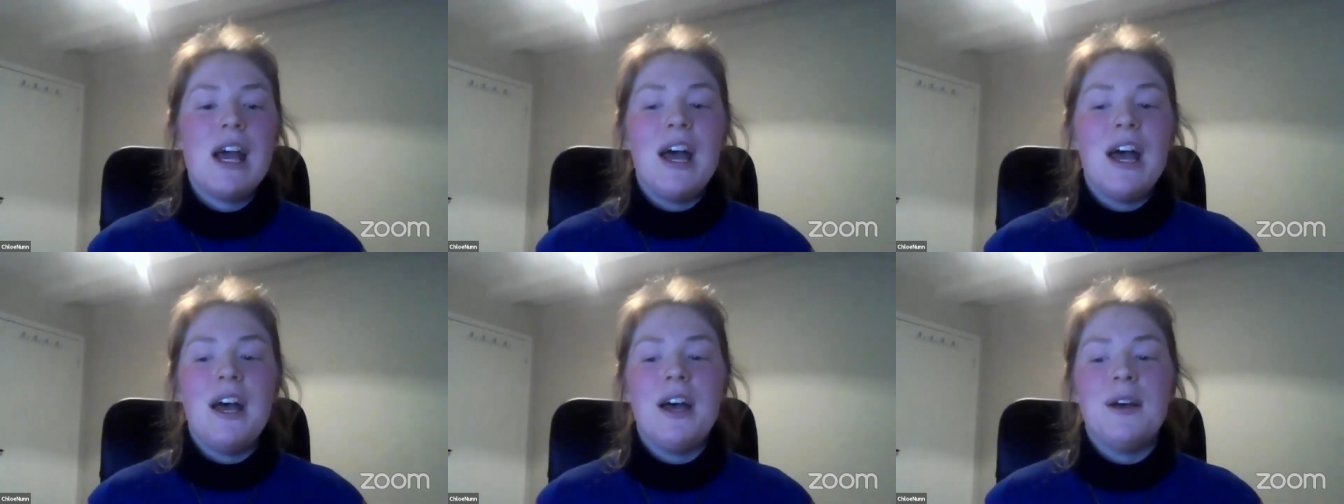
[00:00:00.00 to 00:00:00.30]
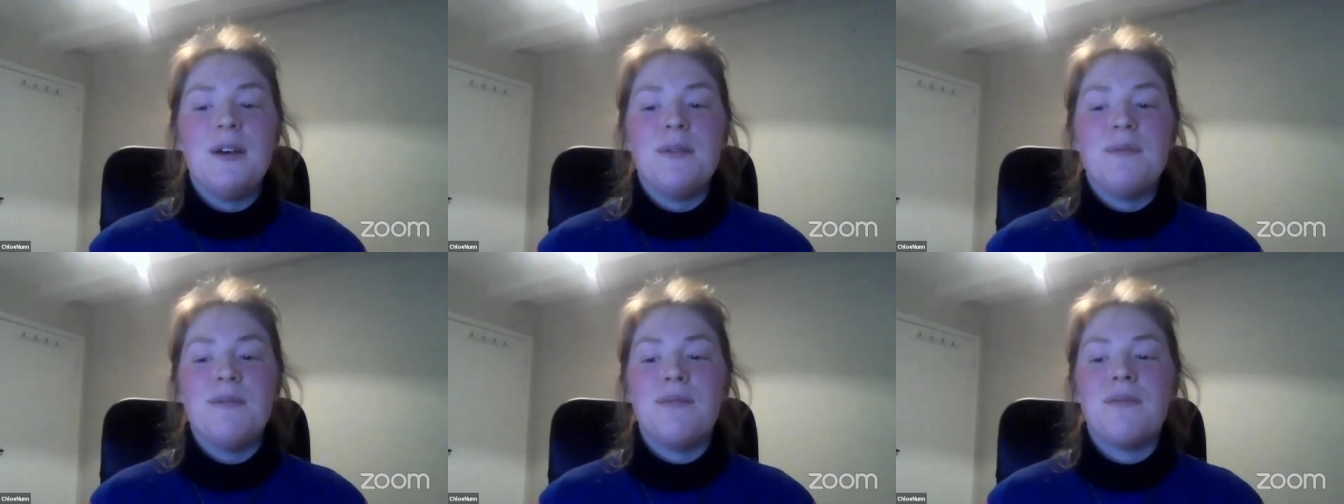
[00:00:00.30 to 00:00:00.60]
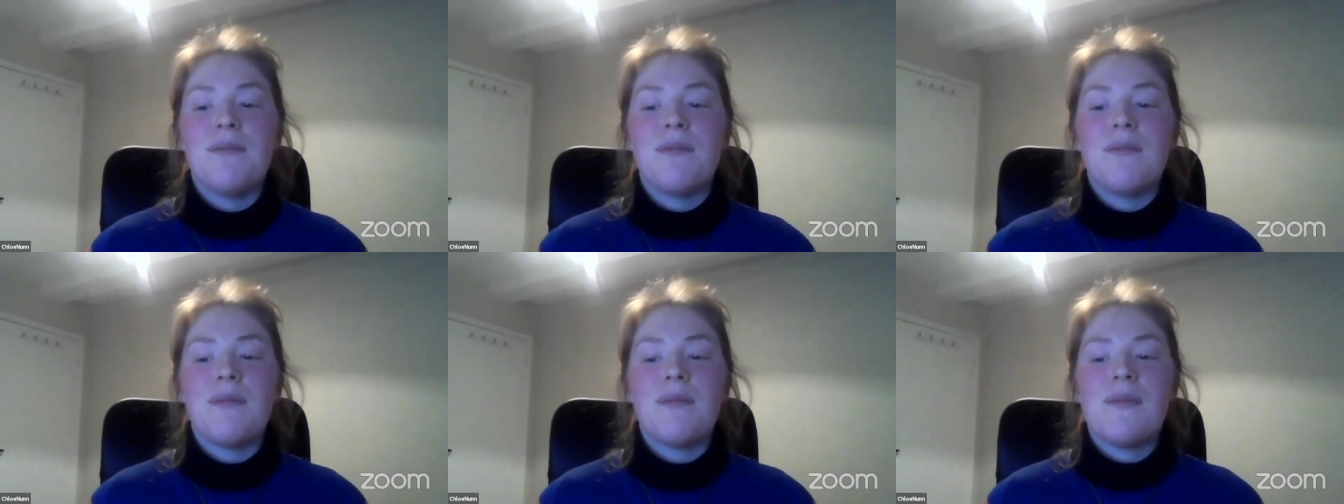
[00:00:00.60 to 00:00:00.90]

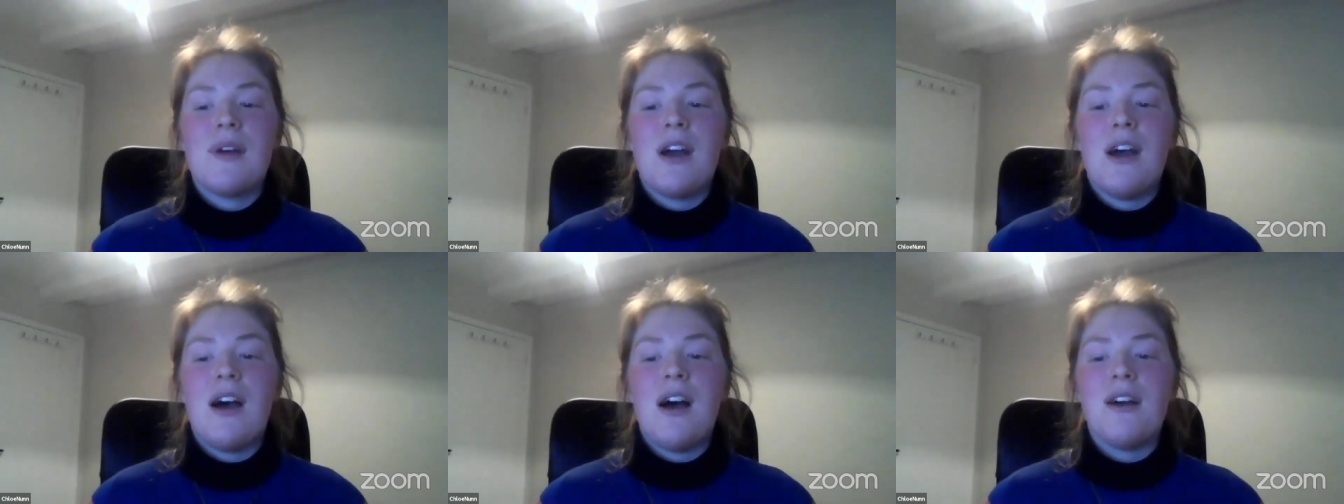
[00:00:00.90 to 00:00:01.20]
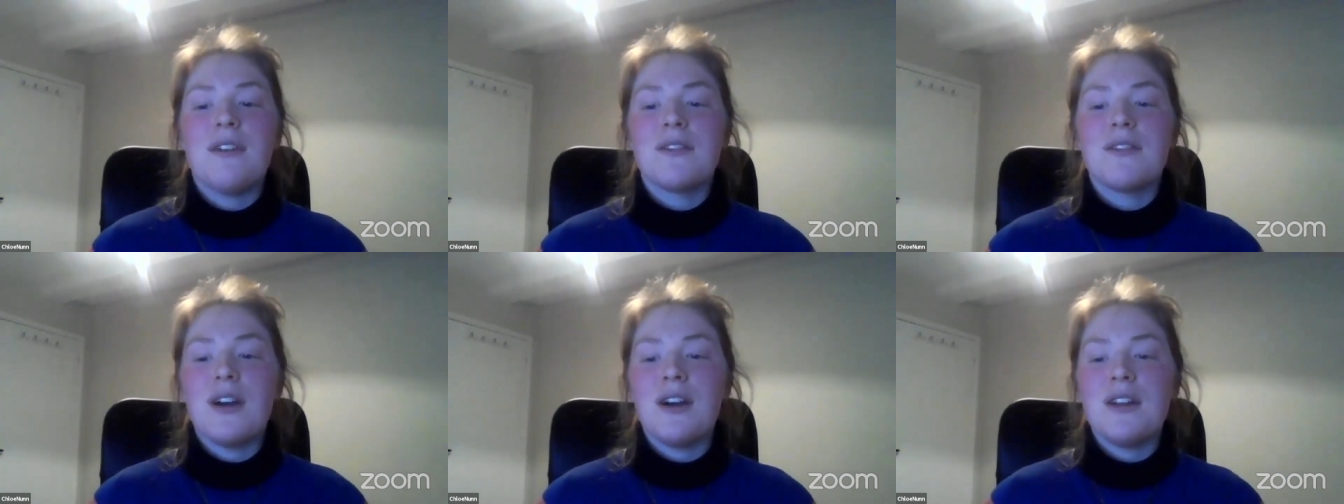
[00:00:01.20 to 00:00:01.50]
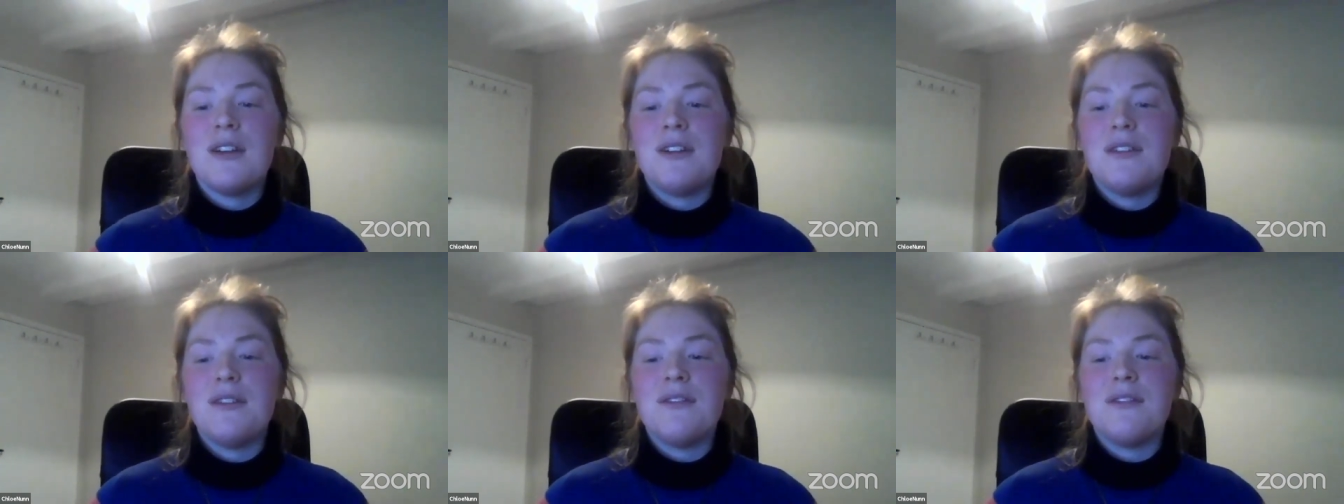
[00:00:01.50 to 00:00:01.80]
I've
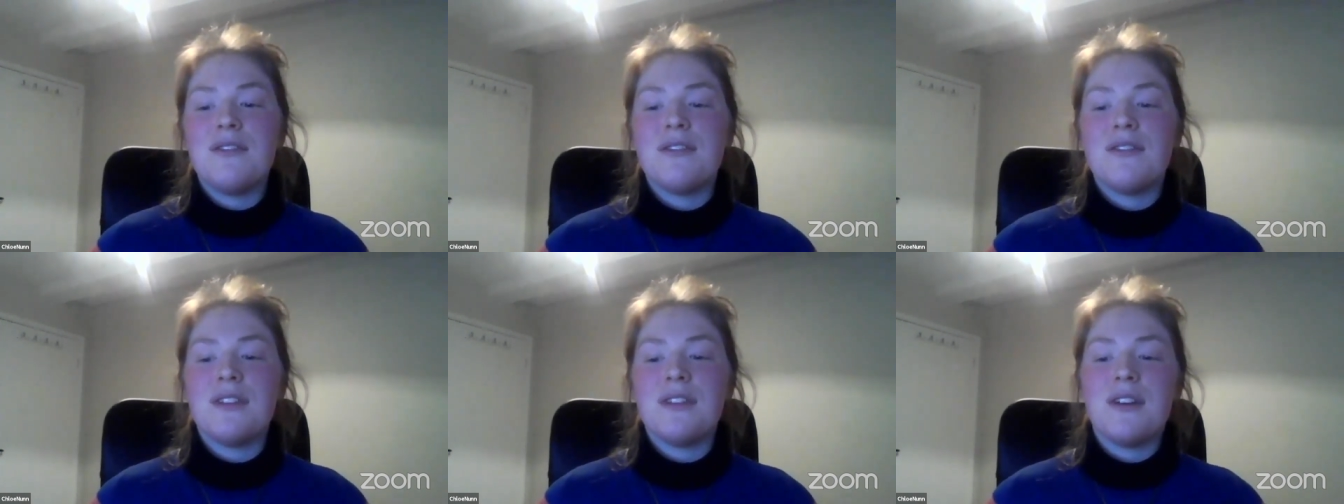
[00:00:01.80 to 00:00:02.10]
kind of